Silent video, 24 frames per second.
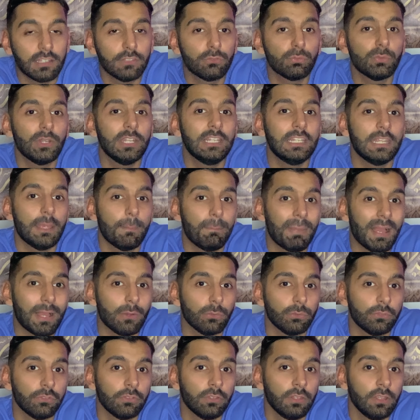is really
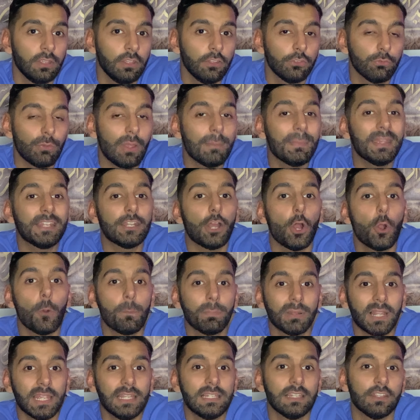about. So I made a whole
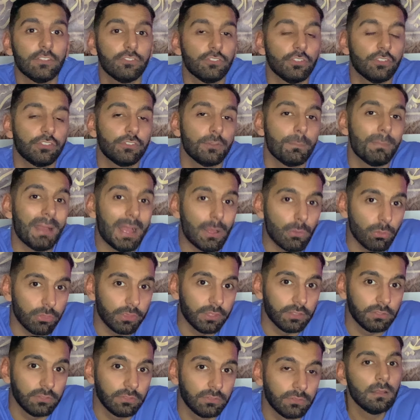playlist just about
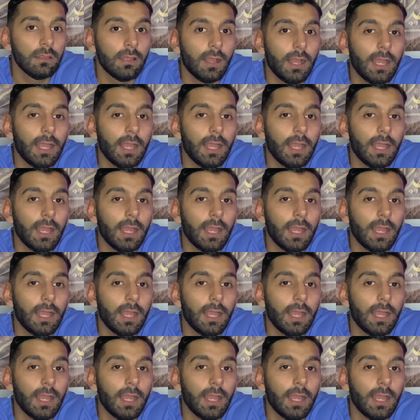this.